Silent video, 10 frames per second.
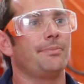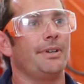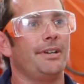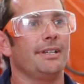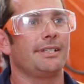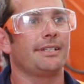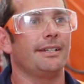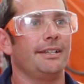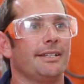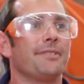
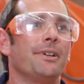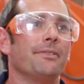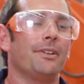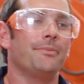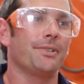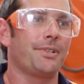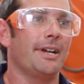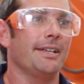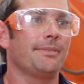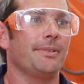experience, you know, get to work with a lot more
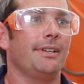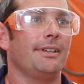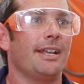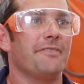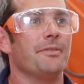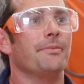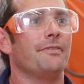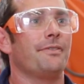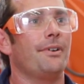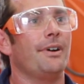tradesmen, have a bit
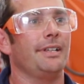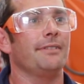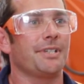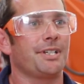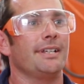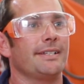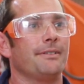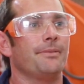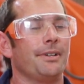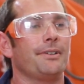more variety in machines
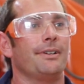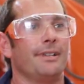that I work